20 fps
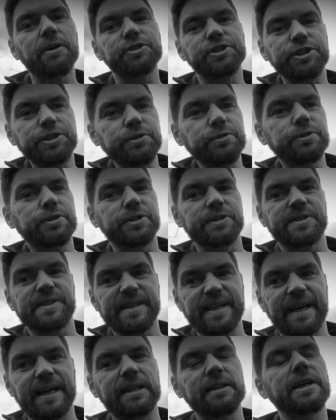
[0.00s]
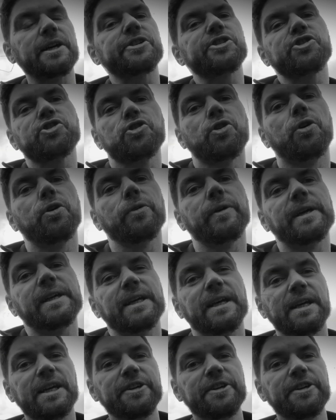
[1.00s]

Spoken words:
you could tell a story